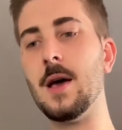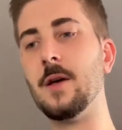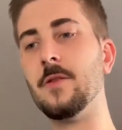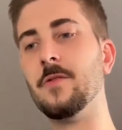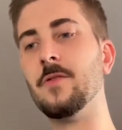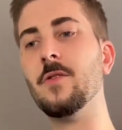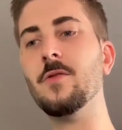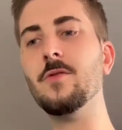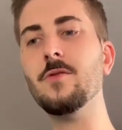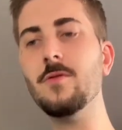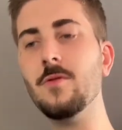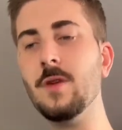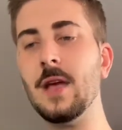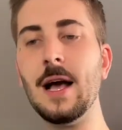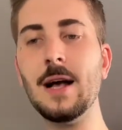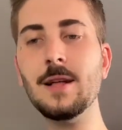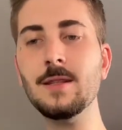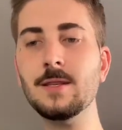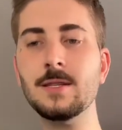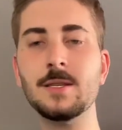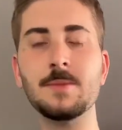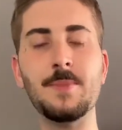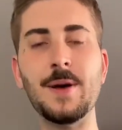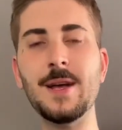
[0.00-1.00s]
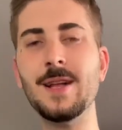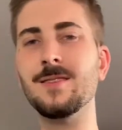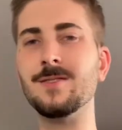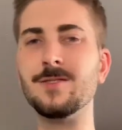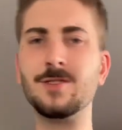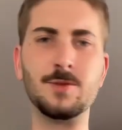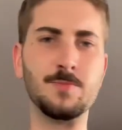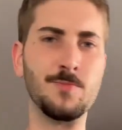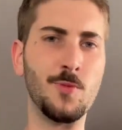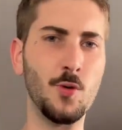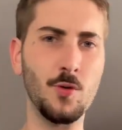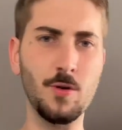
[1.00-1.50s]
So you can spend
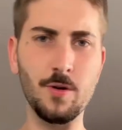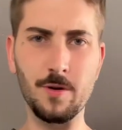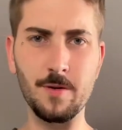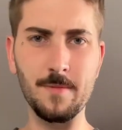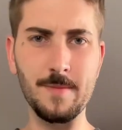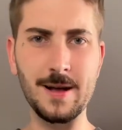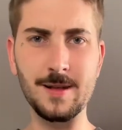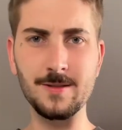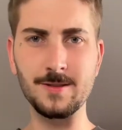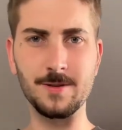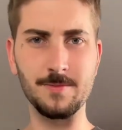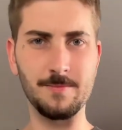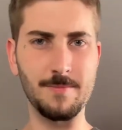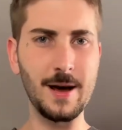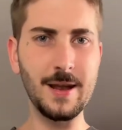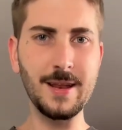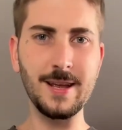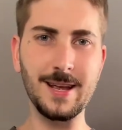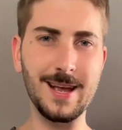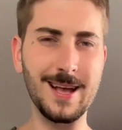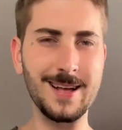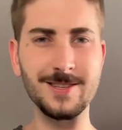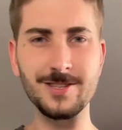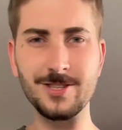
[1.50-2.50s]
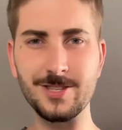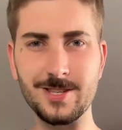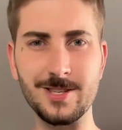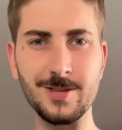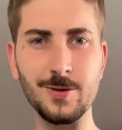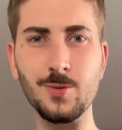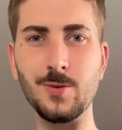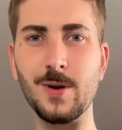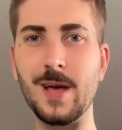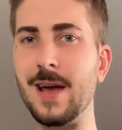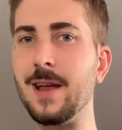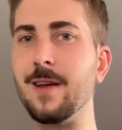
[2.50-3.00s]
smaller amounts of money and
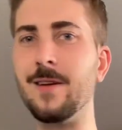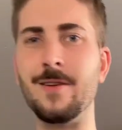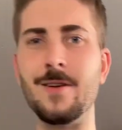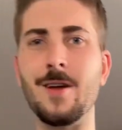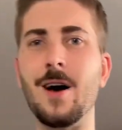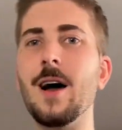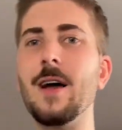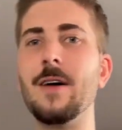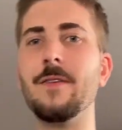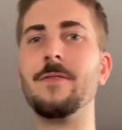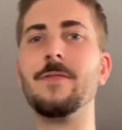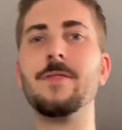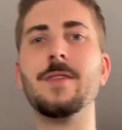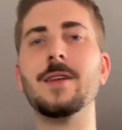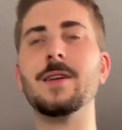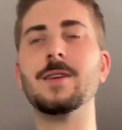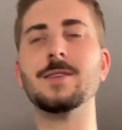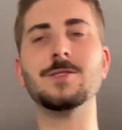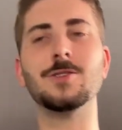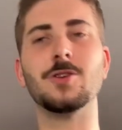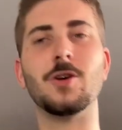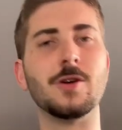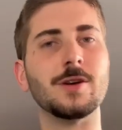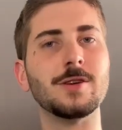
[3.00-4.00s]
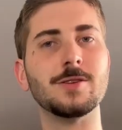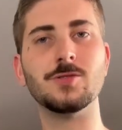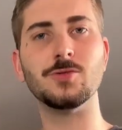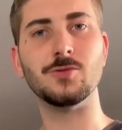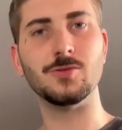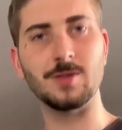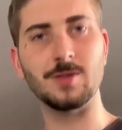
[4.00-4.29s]
still get a knife that is going to